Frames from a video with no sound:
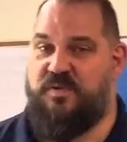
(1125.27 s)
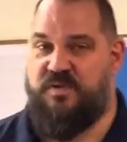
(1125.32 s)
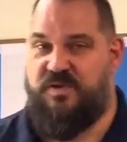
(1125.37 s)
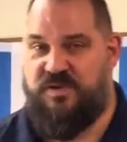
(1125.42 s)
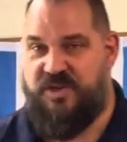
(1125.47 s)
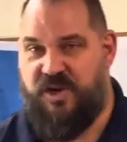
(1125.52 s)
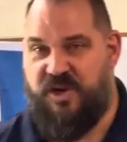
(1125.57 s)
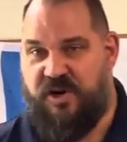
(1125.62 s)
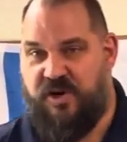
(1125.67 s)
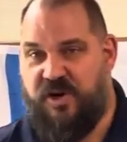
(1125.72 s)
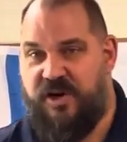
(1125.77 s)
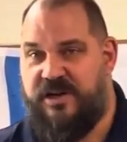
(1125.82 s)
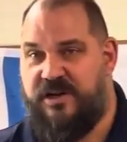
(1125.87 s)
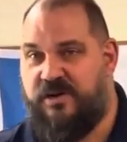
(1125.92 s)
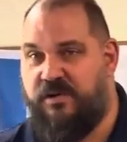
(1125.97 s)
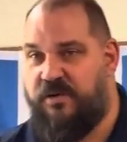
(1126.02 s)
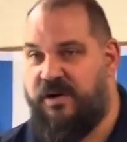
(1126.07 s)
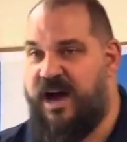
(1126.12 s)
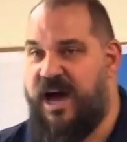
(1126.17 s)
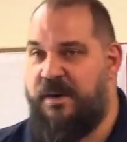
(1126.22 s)
the good
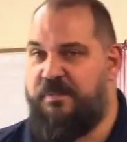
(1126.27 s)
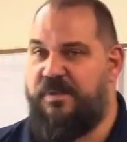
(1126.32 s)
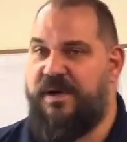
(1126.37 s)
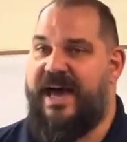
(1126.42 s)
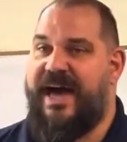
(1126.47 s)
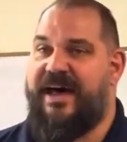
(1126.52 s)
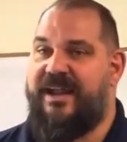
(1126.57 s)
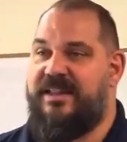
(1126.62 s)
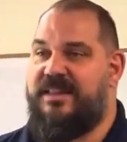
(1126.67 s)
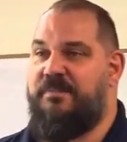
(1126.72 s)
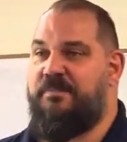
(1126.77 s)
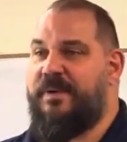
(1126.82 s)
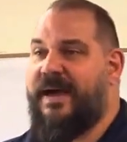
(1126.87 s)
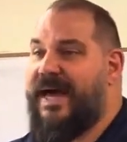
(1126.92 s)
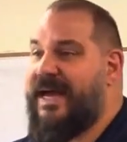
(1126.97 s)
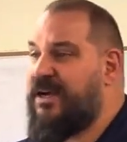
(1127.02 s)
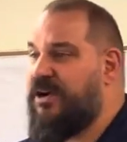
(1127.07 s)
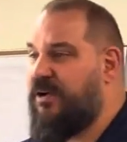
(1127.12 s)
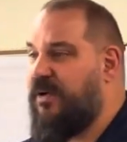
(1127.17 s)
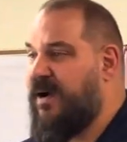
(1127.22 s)
crop out of the
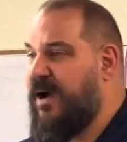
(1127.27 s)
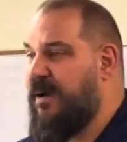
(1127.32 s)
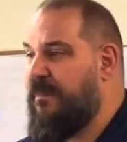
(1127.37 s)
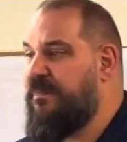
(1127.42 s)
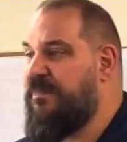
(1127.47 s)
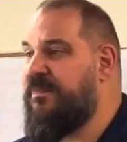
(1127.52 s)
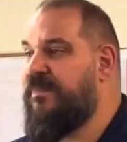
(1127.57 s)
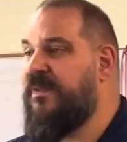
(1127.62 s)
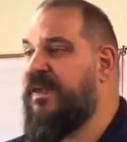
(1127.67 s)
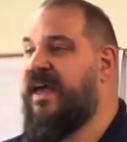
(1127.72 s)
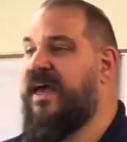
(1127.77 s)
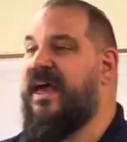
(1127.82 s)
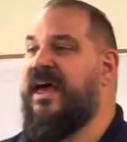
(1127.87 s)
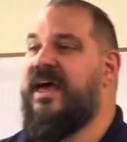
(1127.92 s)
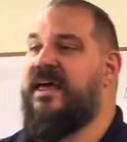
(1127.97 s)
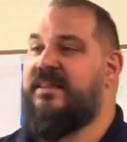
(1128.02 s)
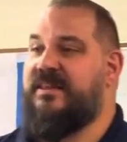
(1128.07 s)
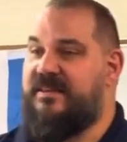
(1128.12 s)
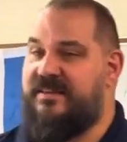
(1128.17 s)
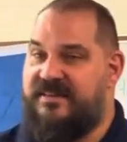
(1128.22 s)
bad crop.
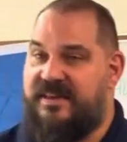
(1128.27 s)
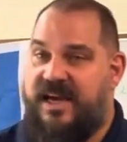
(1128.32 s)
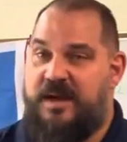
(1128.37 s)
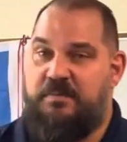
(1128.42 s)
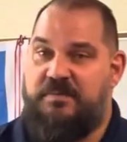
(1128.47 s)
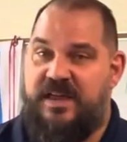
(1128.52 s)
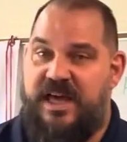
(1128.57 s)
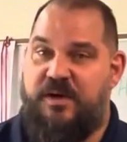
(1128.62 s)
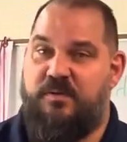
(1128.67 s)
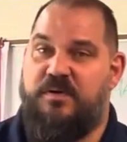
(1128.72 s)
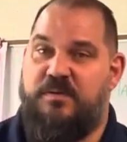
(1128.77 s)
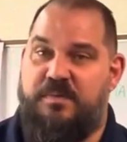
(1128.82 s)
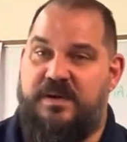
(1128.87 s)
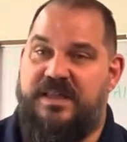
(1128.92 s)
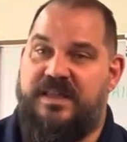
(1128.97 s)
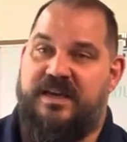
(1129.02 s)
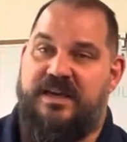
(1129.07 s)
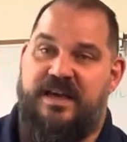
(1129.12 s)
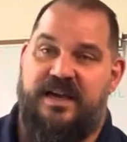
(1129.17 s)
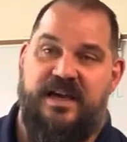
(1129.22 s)
The same thing would be
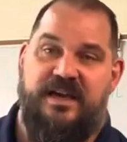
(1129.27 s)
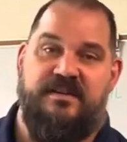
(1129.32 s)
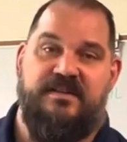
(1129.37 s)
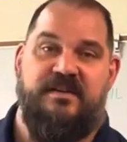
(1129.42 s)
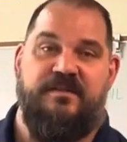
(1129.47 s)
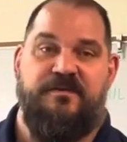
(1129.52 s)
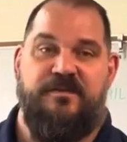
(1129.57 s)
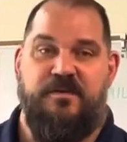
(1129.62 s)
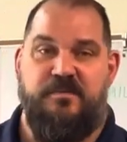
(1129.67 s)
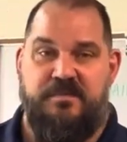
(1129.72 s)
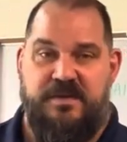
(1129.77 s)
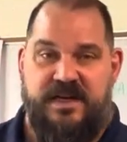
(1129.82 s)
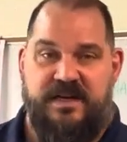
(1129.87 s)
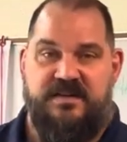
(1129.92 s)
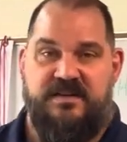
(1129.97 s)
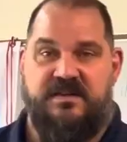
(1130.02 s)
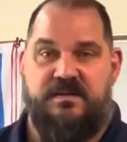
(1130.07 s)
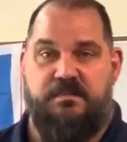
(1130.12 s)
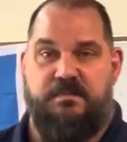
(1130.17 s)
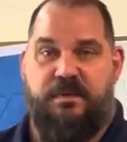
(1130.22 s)
the case if you
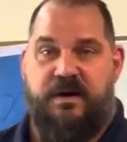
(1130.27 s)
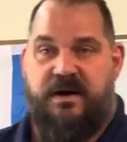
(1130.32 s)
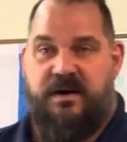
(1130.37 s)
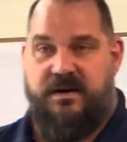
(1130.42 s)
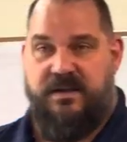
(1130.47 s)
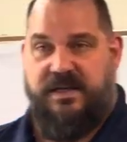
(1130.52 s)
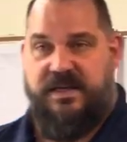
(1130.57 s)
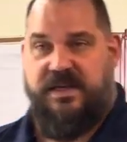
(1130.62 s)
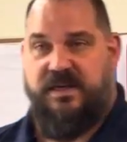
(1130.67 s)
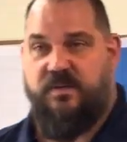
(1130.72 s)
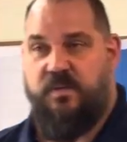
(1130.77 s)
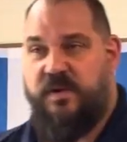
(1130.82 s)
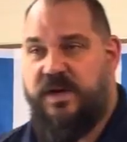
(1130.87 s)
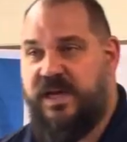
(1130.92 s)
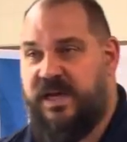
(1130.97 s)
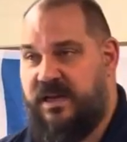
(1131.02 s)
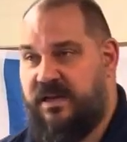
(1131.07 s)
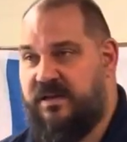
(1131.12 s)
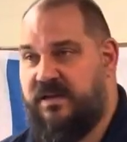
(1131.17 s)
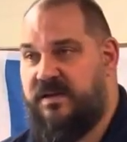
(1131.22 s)
mixed barley and
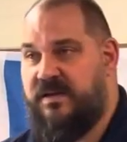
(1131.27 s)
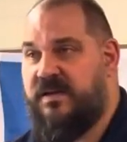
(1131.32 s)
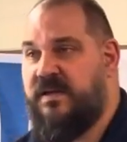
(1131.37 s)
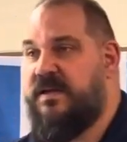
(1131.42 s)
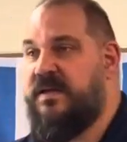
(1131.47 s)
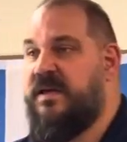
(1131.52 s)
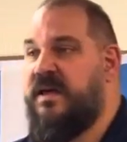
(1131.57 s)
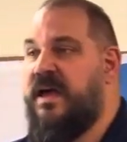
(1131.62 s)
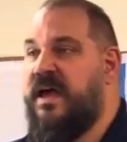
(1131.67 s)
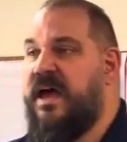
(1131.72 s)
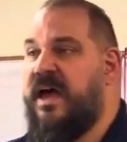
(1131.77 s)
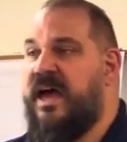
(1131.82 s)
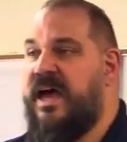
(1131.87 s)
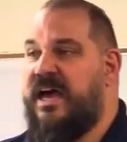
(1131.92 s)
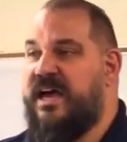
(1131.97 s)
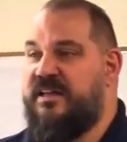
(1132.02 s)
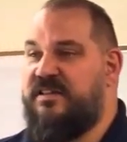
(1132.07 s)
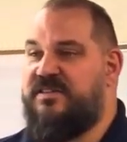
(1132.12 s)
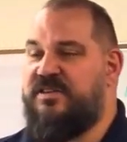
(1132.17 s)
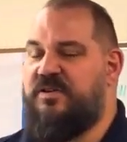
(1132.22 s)
wheat.
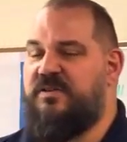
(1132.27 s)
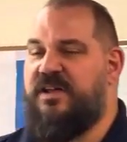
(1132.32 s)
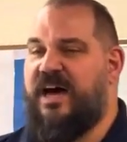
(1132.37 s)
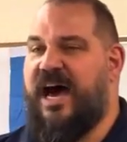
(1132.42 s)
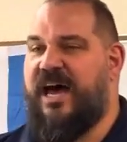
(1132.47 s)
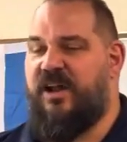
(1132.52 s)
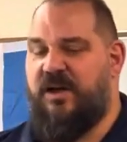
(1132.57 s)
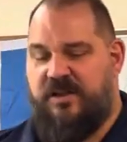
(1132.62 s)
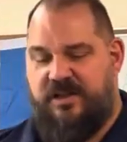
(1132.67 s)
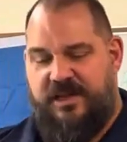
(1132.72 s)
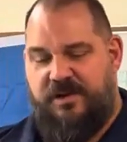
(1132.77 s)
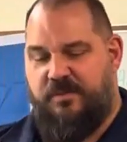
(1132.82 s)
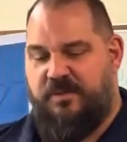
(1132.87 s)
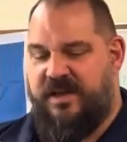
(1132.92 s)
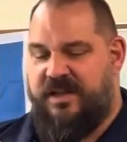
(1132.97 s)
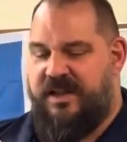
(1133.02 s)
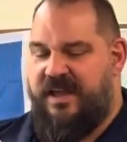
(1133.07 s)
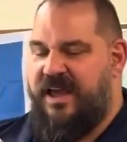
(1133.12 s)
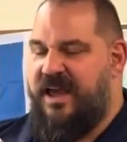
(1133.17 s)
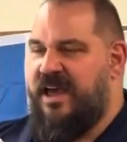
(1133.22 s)
And so not only
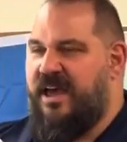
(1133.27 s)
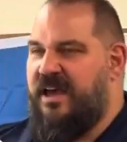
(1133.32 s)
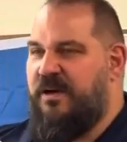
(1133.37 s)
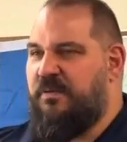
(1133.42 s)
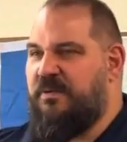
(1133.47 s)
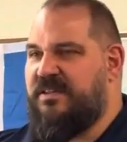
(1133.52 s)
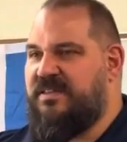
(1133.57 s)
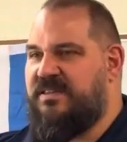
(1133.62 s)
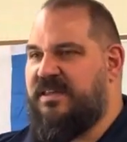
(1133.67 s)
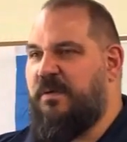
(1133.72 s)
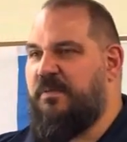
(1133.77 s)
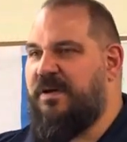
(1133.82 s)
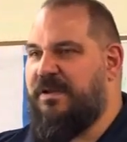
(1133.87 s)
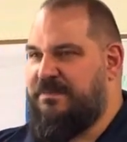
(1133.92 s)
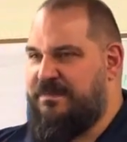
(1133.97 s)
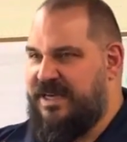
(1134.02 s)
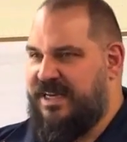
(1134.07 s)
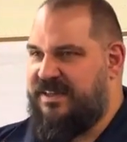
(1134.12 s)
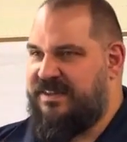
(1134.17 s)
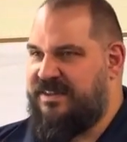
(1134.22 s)
would someone
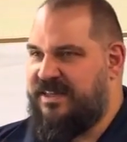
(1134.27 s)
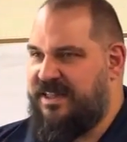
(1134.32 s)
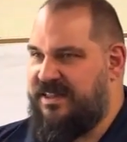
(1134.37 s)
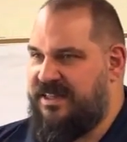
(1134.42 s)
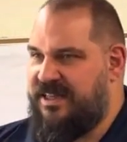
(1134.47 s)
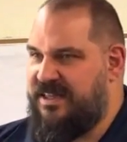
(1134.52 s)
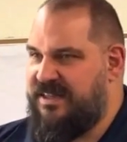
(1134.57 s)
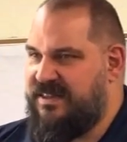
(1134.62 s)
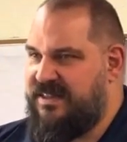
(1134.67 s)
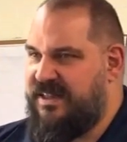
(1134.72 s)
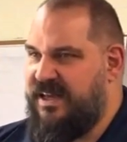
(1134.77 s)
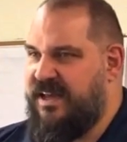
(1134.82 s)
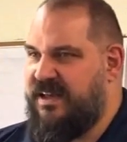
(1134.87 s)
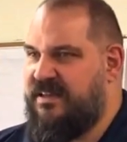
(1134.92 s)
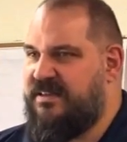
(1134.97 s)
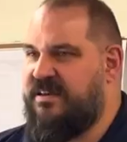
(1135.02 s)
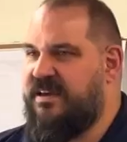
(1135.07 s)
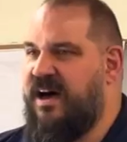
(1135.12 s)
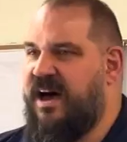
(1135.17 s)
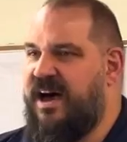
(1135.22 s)
mixing these
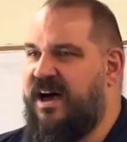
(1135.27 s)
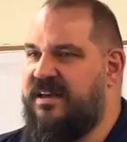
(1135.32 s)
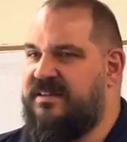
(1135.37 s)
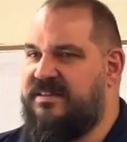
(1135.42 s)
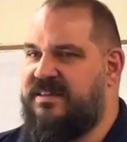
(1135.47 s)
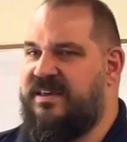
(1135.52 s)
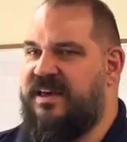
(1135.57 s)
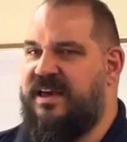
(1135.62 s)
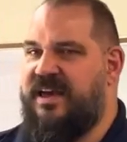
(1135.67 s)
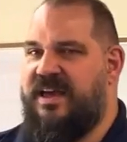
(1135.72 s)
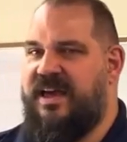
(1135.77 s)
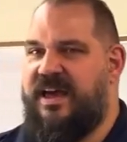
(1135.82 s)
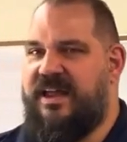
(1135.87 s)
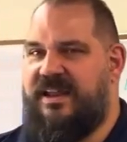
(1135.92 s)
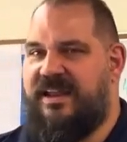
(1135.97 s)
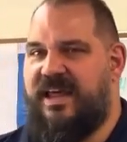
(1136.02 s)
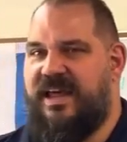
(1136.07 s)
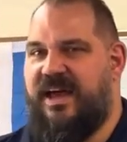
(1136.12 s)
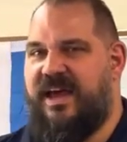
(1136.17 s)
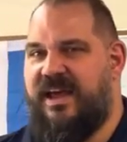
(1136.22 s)
things cause a
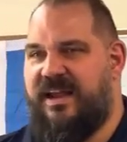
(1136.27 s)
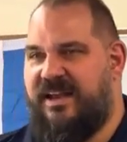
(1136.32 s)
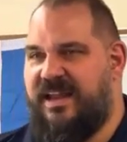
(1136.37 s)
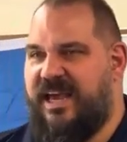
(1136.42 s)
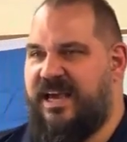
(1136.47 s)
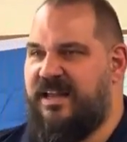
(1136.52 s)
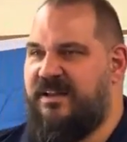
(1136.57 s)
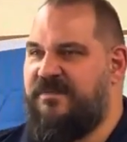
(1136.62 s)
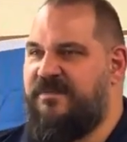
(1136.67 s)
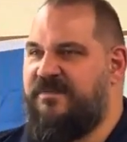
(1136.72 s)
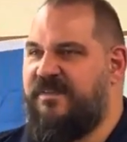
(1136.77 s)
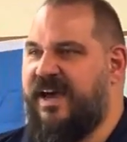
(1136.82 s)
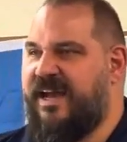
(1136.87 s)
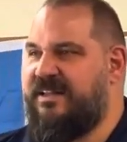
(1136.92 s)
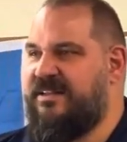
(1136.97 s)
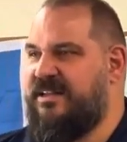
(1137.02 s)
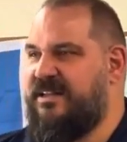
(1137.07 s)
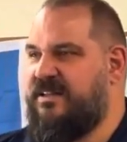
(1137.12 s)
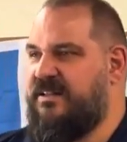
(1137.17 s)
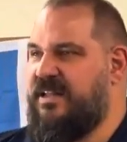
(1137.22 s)
negative
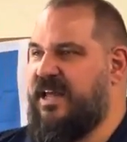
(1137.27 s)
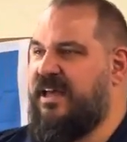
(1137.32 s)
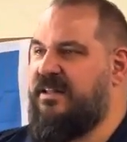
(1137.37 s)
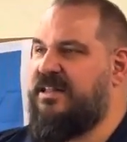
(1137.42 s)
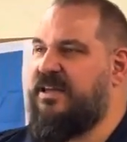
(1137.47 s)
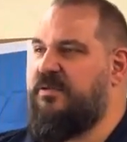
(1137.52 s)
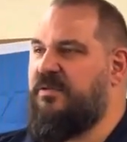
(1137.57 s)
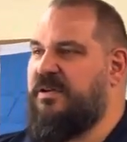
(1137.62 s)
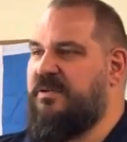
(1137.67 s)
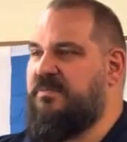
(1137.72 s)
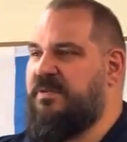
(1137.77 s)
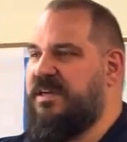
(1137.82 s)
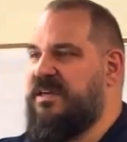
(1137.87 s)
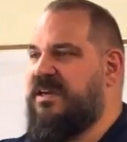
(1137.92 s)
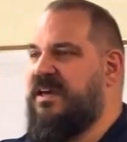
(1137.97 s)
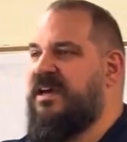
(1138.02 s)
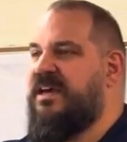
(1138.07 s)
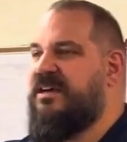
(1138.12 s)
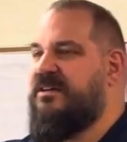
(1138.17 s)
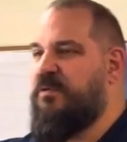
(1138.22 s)
effect in that they would
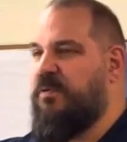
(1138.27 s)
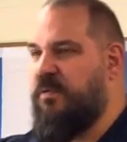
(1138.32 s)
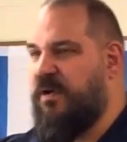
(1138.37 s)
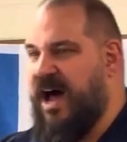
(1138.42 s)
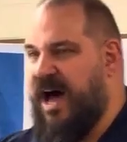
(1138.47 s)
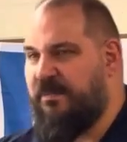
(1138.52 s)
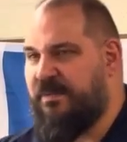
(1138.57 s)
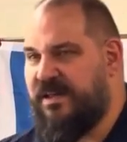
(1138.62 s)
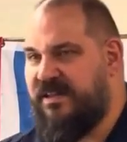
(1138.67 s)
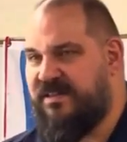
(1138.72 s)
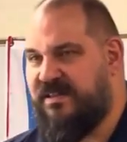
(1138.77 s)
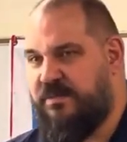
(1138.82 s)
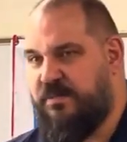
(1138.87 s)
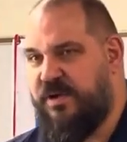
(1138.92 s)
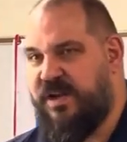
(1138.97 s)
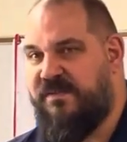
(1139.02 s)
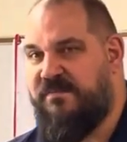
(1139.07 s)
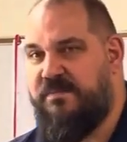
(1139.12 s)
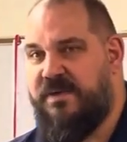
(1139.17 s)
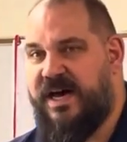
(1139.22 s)
be robbing
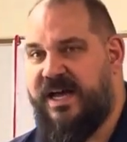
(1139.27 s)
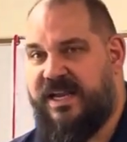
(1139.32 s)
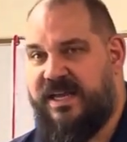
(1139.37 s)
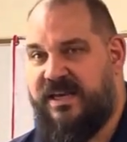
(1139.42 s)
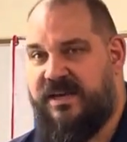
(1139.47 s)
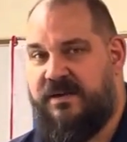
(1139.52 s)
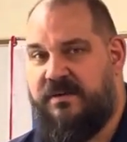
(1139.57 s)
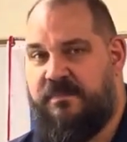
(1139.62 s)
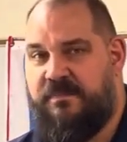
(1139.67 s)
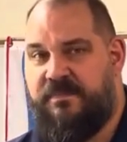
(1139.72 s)
someone of money,